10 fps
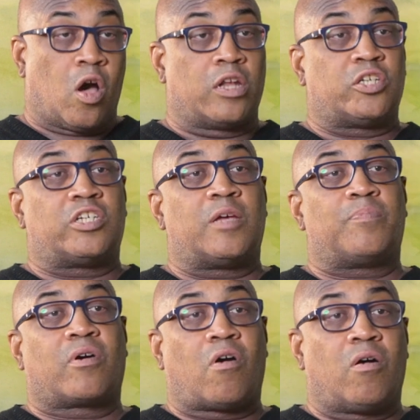On a
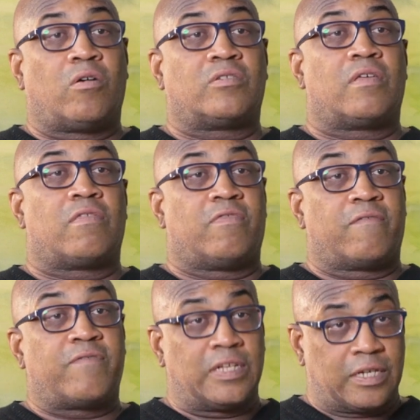ship called the
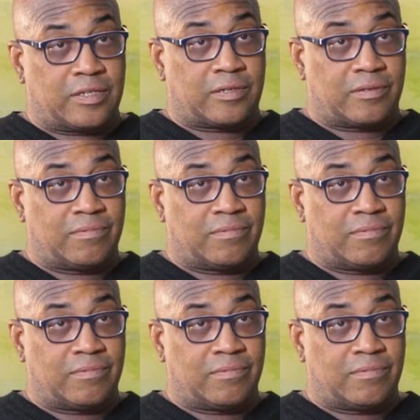Phillis.